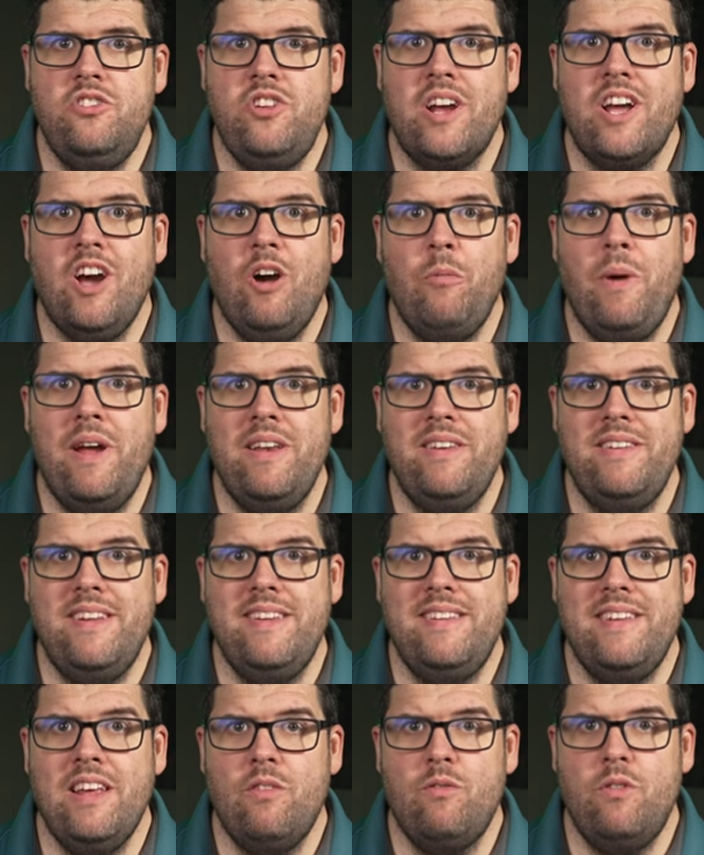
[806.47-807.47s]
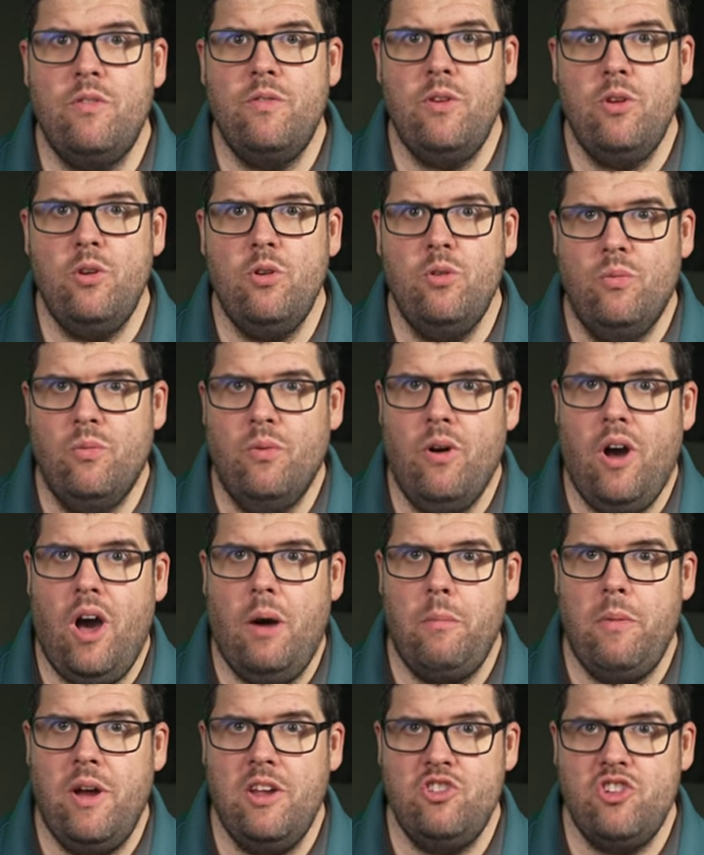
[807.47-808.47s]
Check out my detailed review
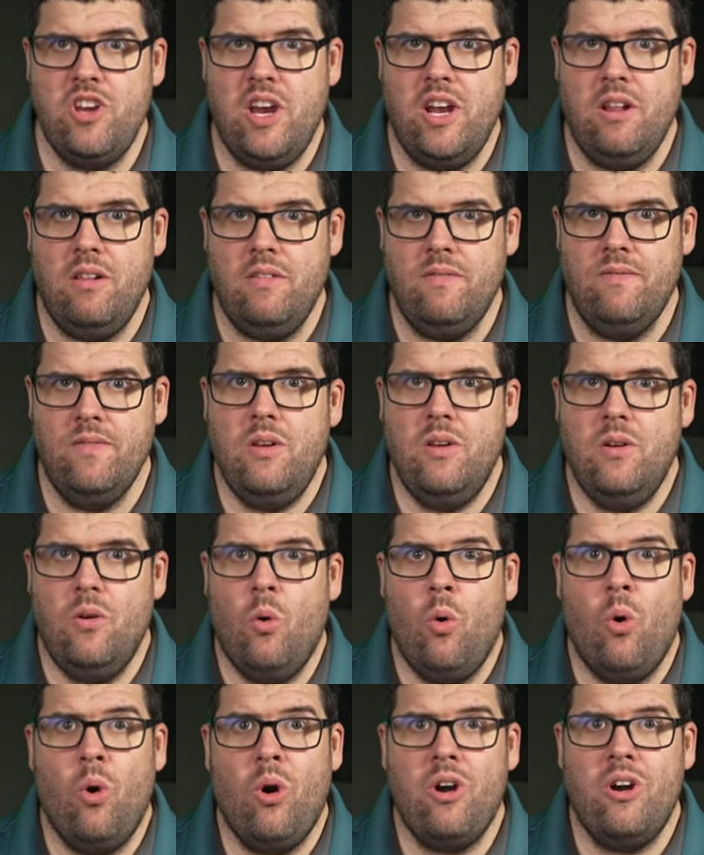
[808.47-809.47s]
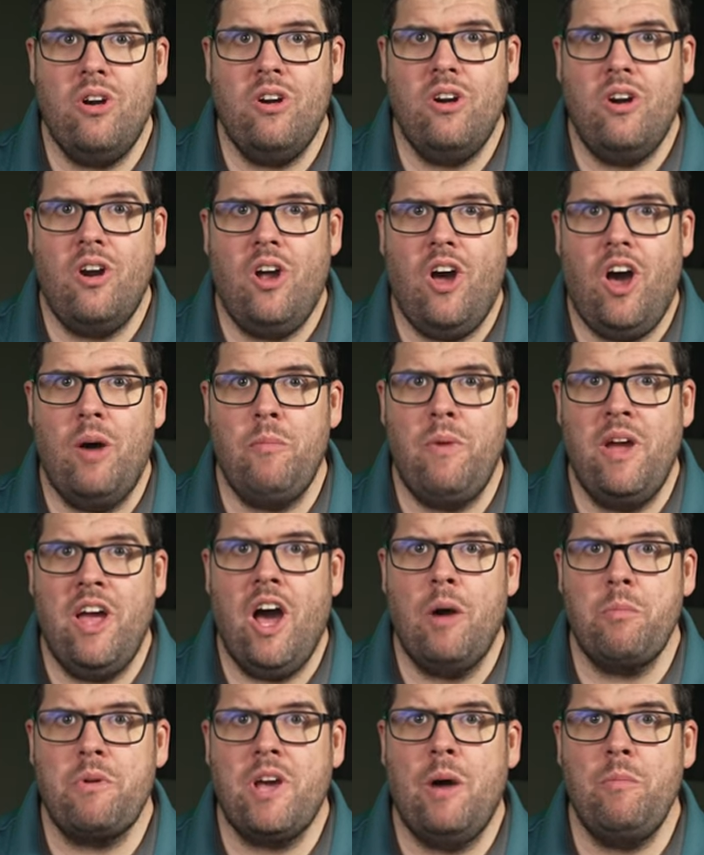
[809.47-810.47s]
on my channel or on my
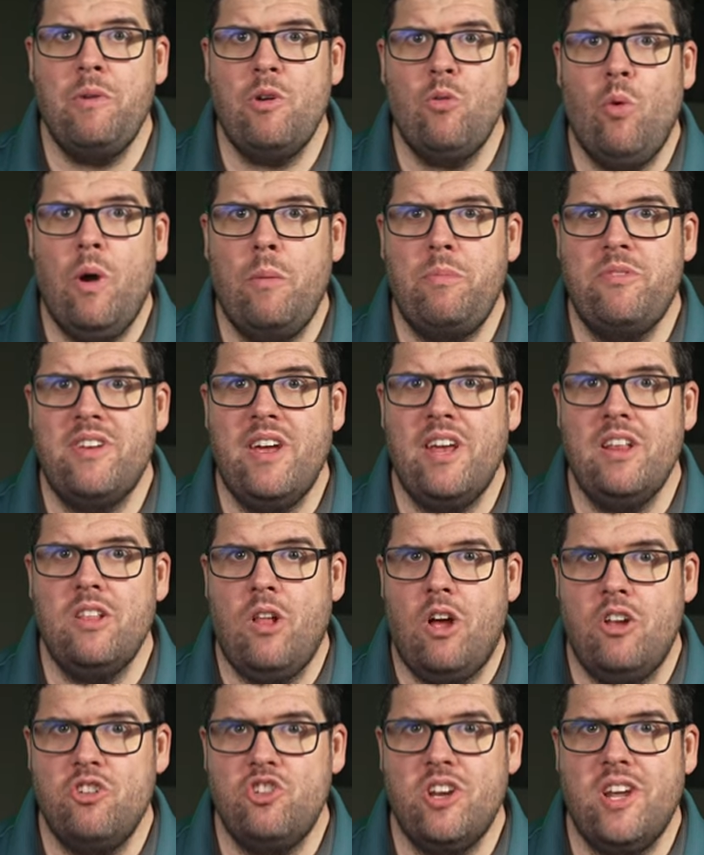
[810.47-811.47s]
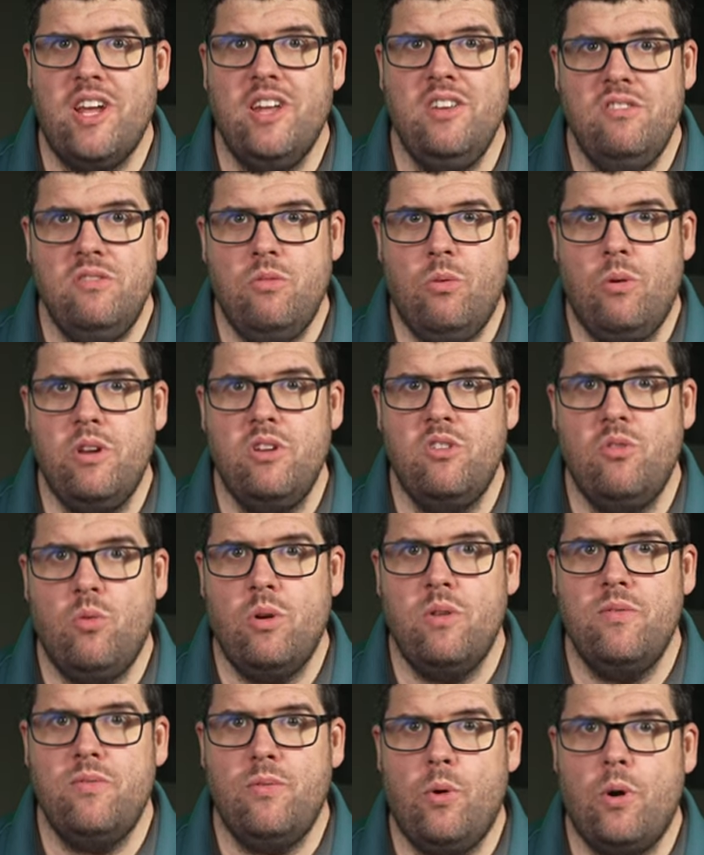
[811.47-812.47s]
upcoming website launching in
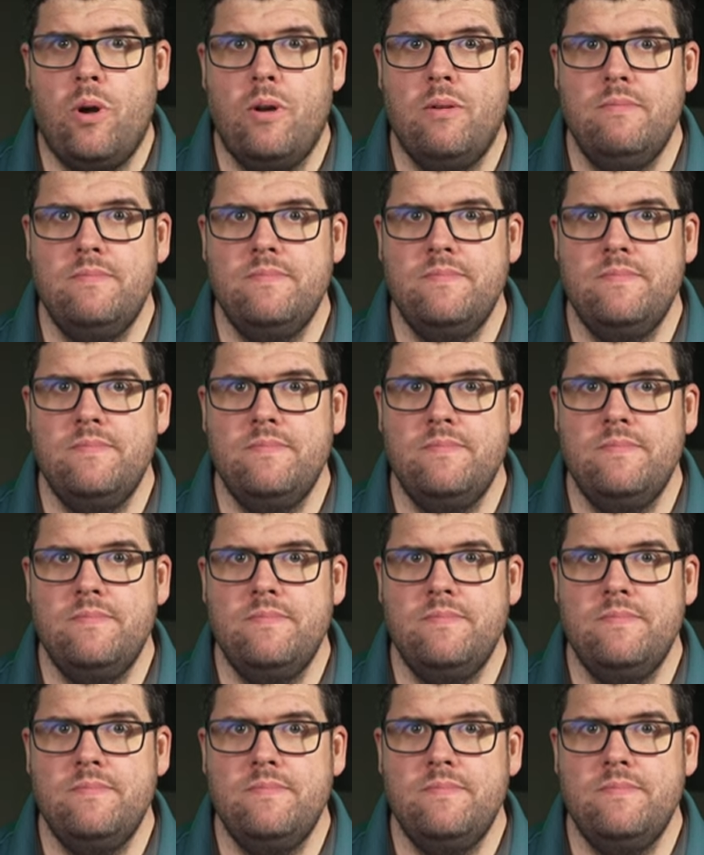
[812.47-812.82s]
2024.